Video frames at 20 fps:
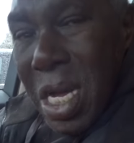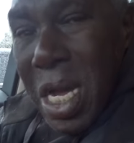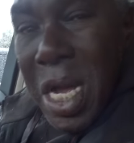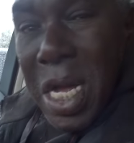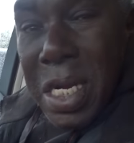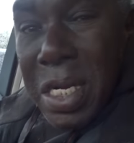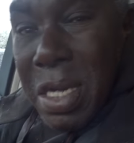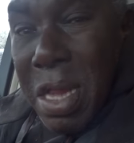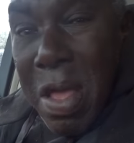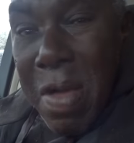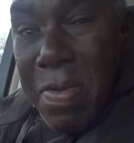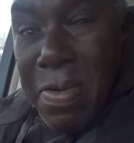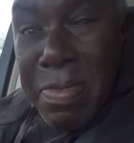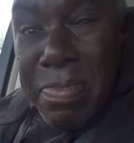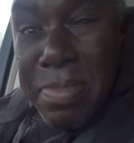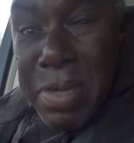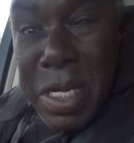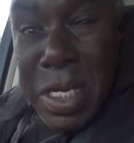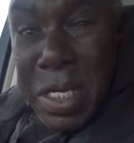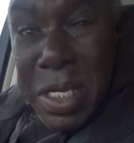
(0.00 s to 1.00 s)
I've never
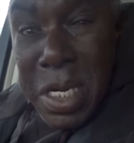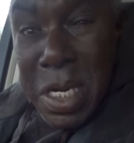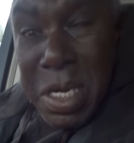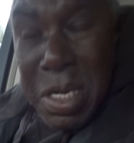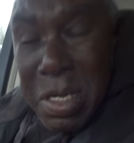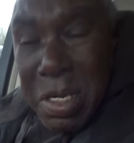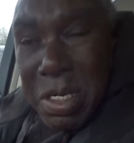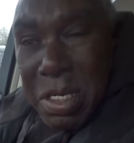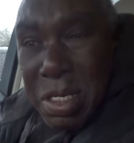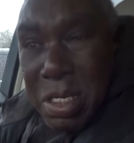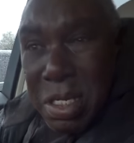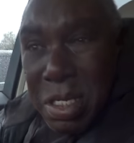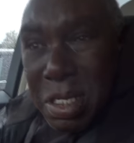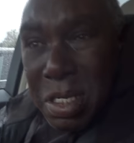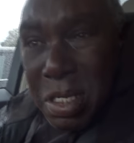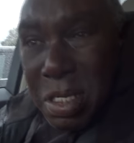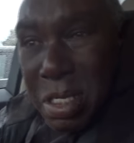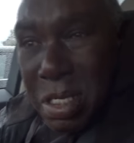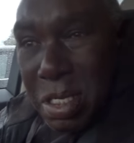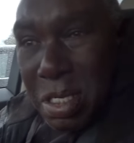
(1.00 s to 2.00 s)
been there. You want to go to
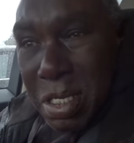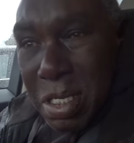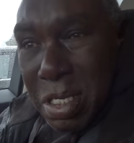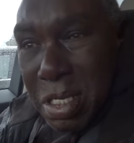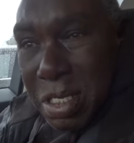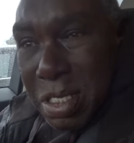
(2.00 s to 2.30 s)
Disney?